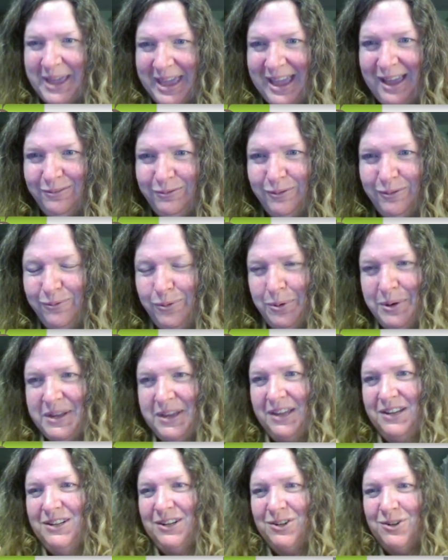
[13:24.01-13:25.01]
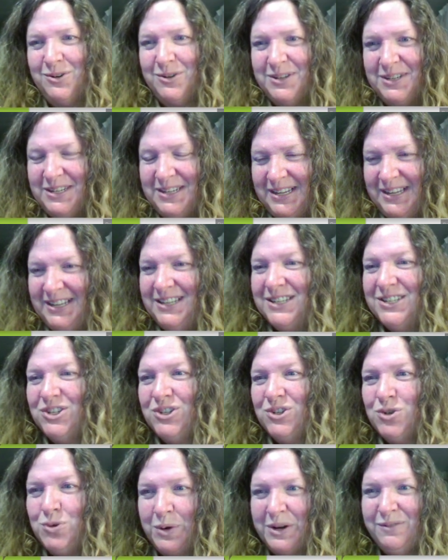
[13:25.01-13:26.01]
So half of 4,800
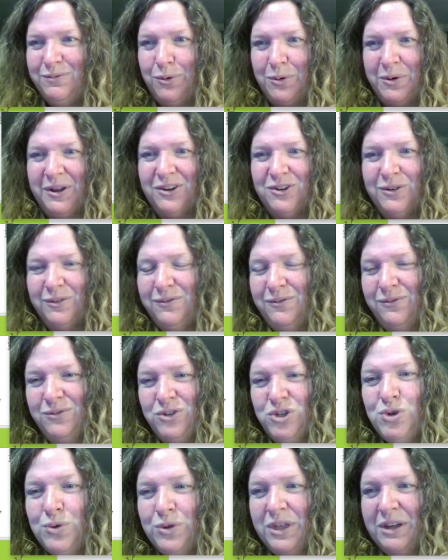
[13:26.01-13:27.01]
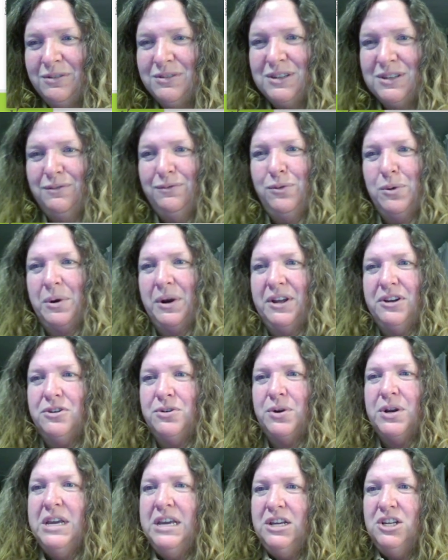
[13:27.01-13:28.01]
is 2,400,
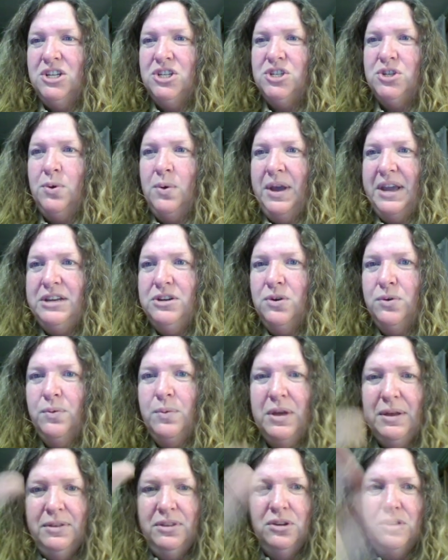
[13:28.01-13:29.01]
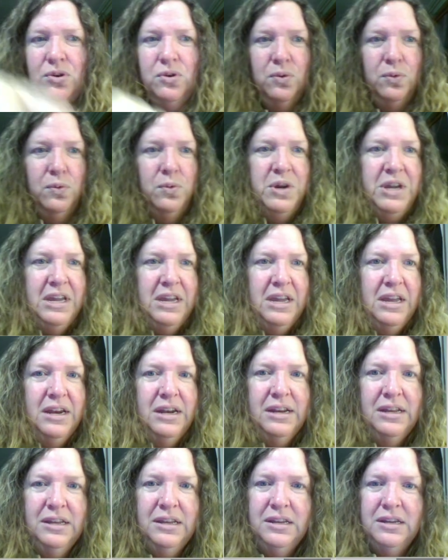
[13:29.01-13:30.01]
2,400. So I know the
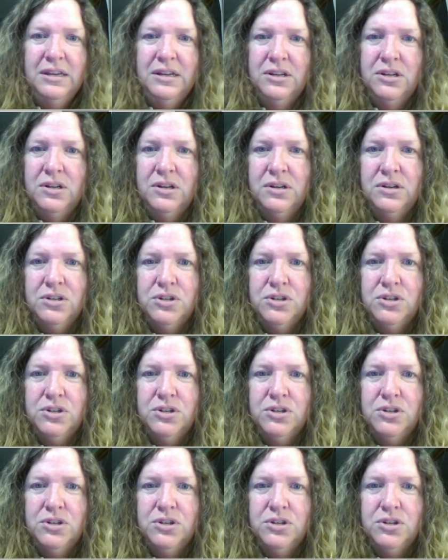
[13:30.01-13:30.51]
green